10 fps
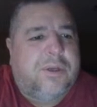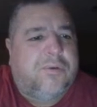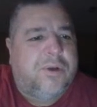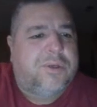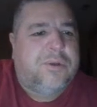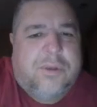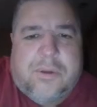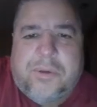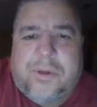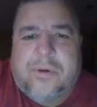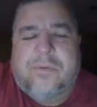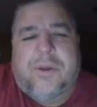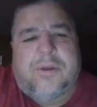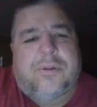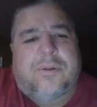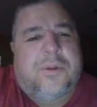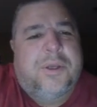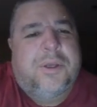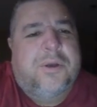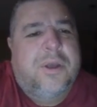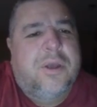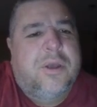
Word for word: Any questions, let me know. Hit the link